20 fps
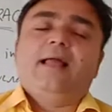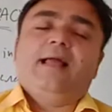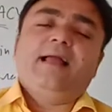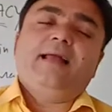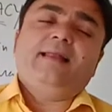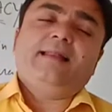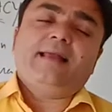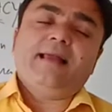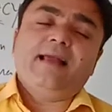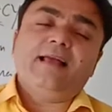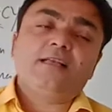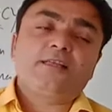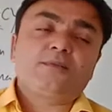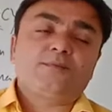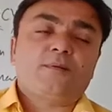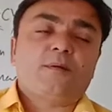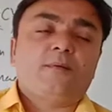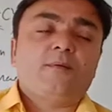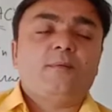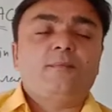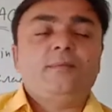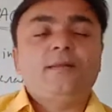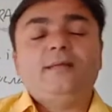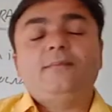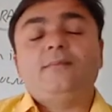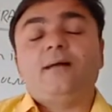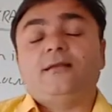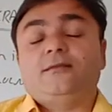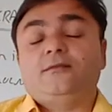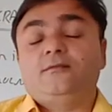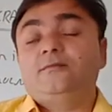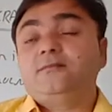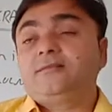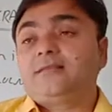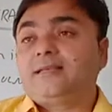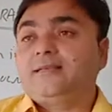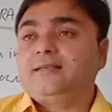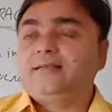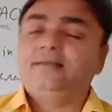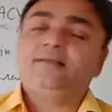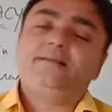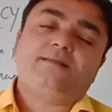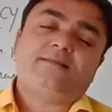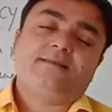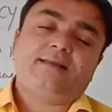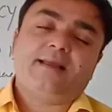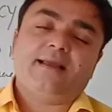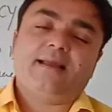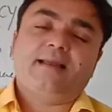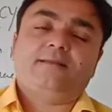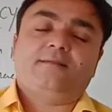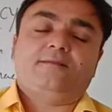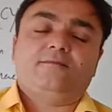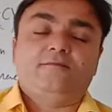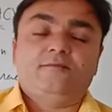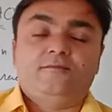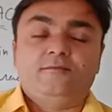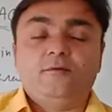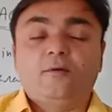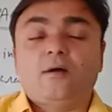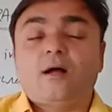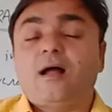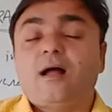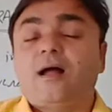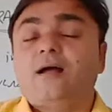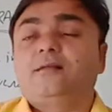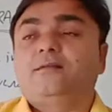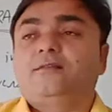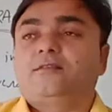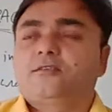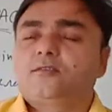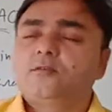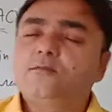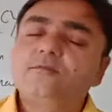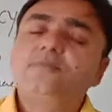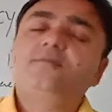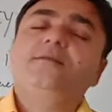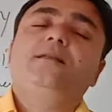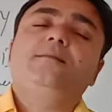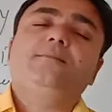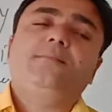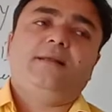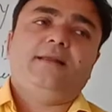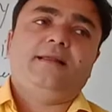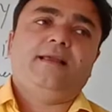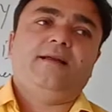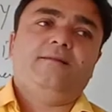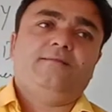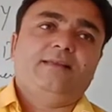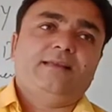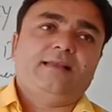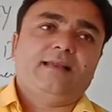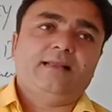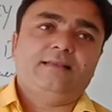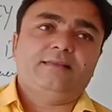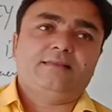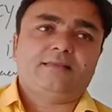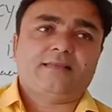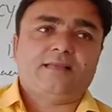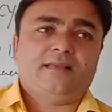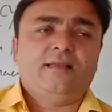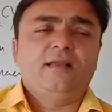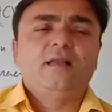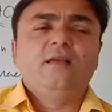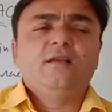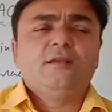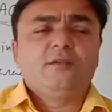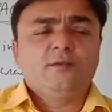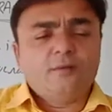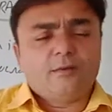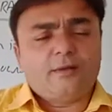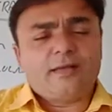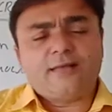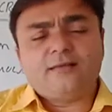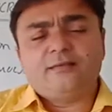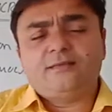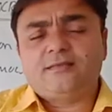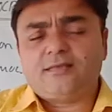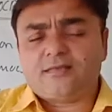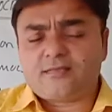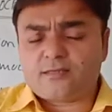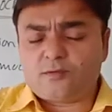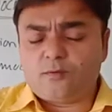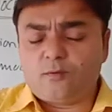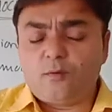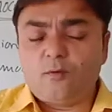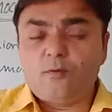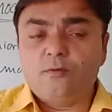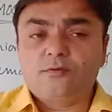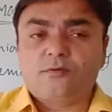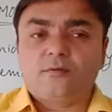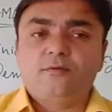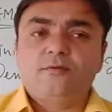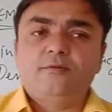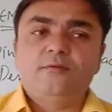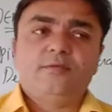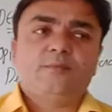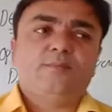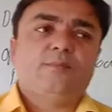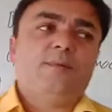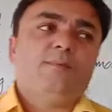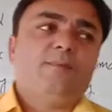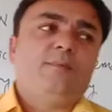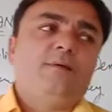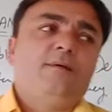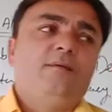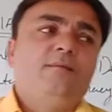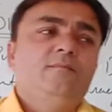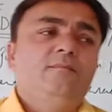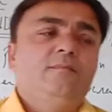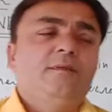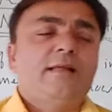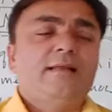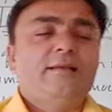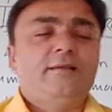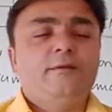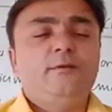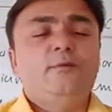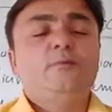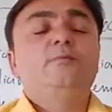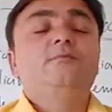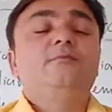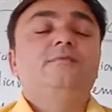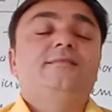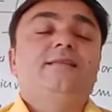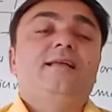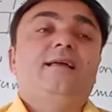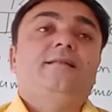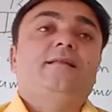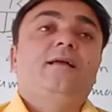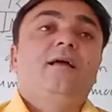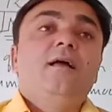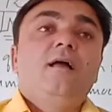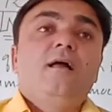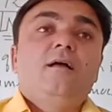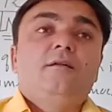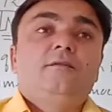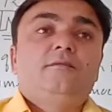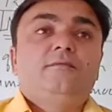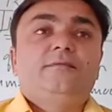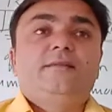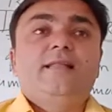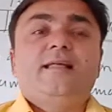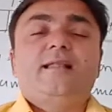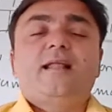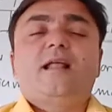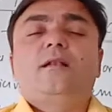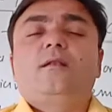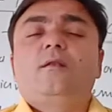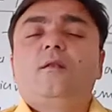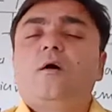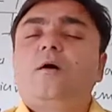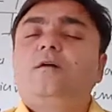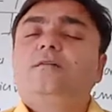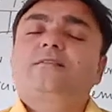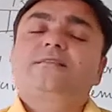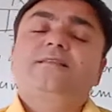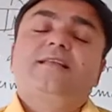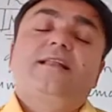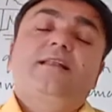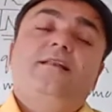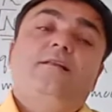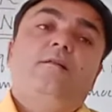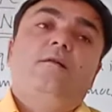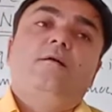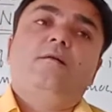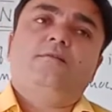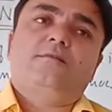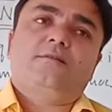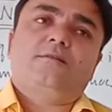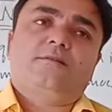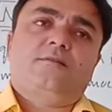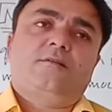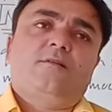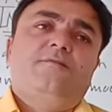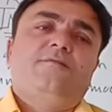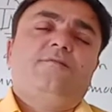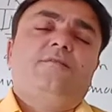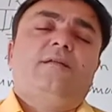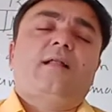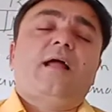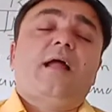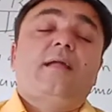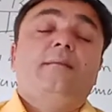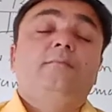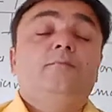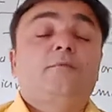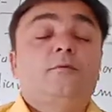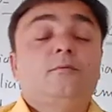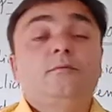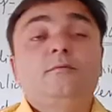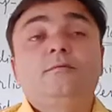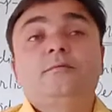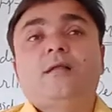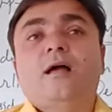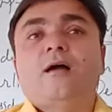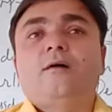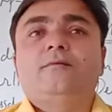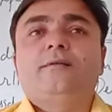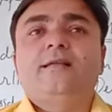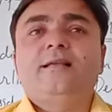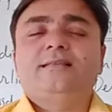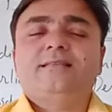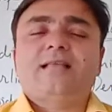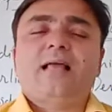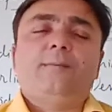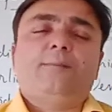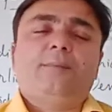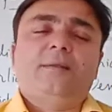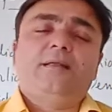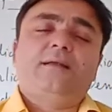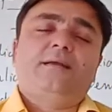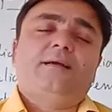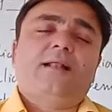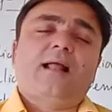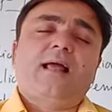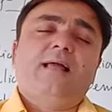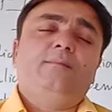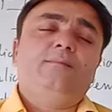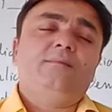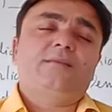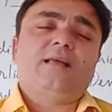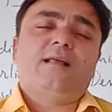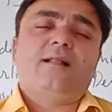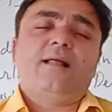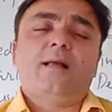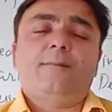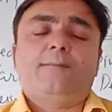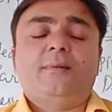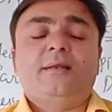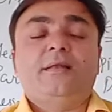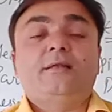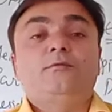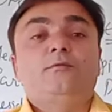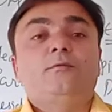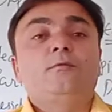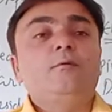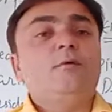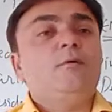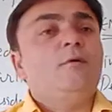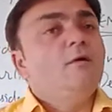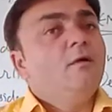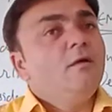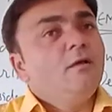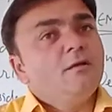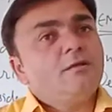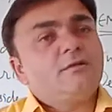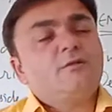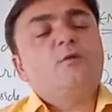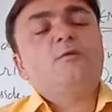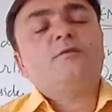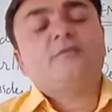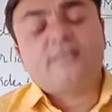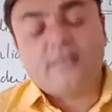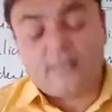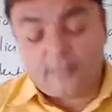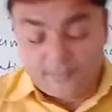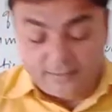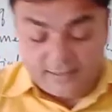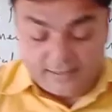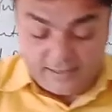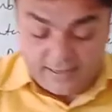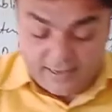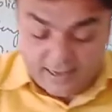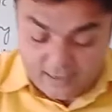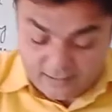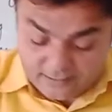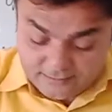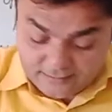And as probably by using internet, you are social media, we can say, you can just go through newspapers and news that there are lots and lots of crime through nowadays happening. Crimes are happening through social media.